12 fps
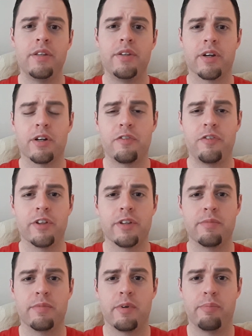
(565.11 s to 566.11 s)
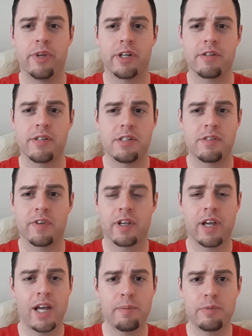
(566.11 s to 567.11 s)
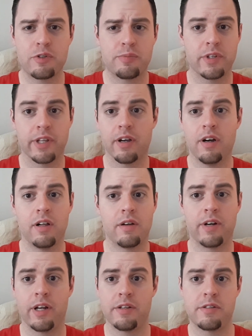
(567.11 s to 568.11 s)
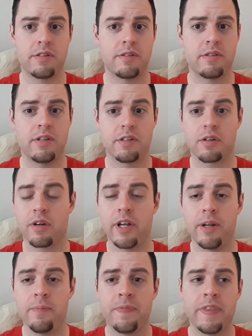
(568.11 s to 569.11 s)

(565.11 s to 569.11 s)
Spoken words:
They're going to feel a bigger sense of accomplishment. Like, all around, it's great.